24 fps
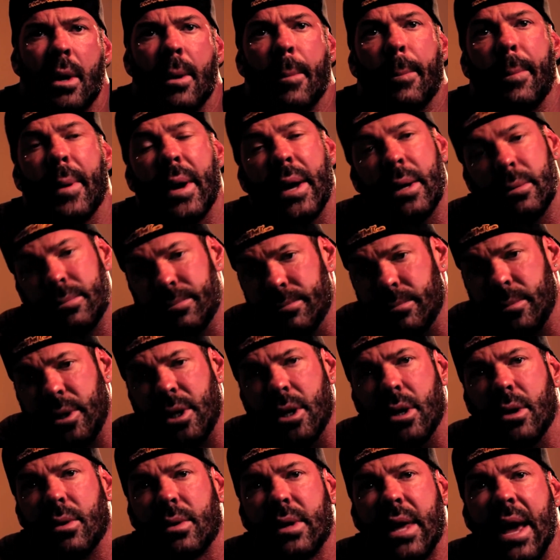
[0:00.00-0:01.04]
But, you
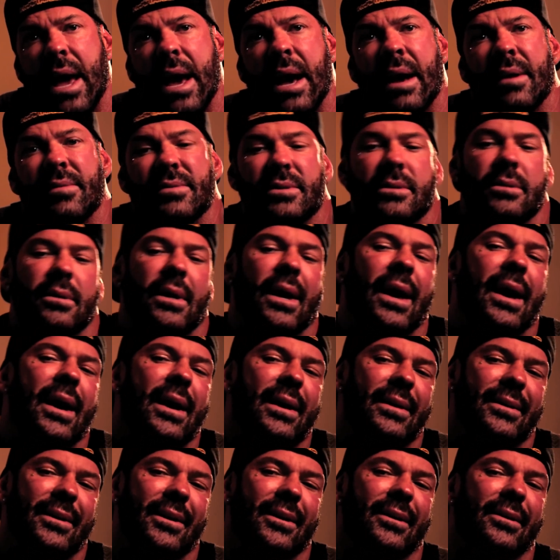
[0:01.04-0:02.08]
know, calves,
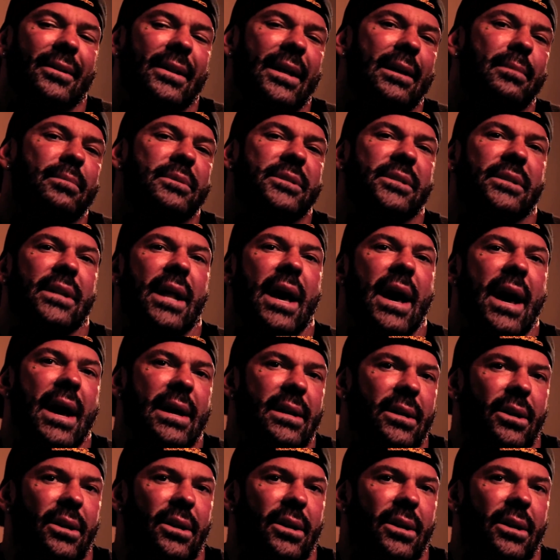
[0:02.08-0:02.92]
you know, let them slide.